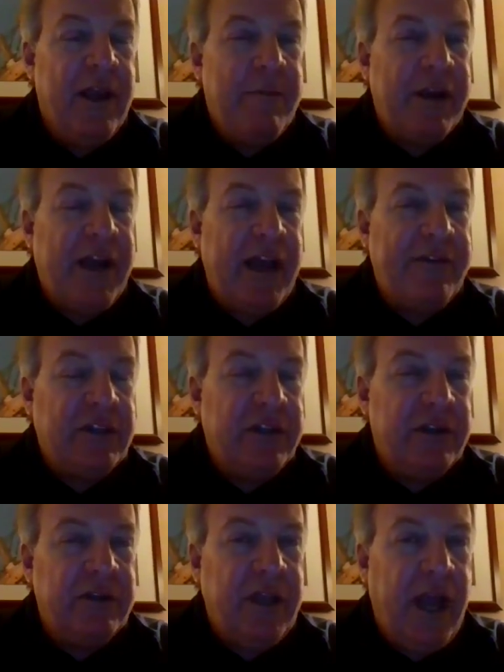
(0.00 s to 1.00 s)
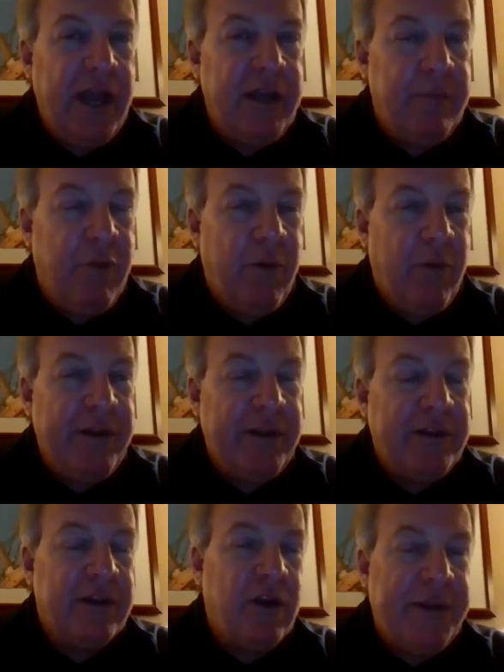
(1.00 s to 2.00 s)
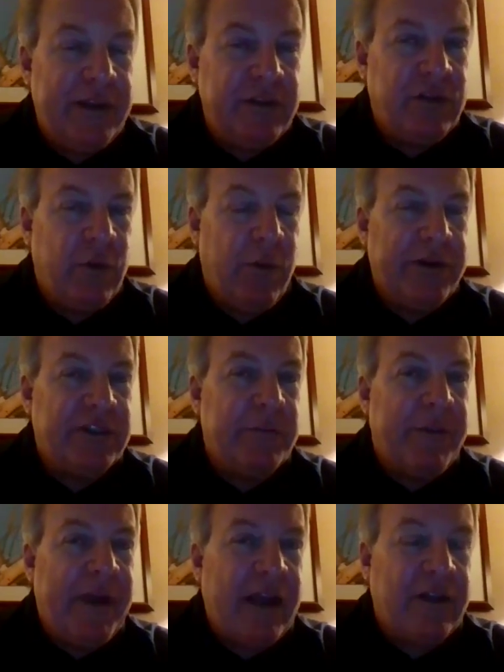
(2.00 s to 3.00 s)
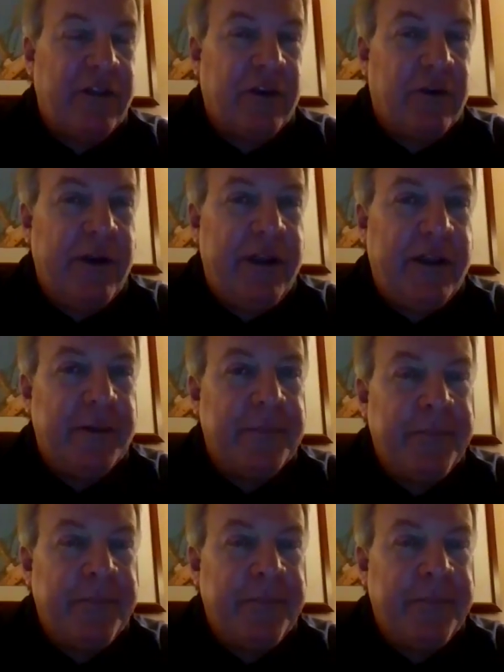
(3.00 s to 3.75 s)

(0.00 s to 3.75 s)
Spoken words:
but kind of a little tiny point going in towards the back of the creek.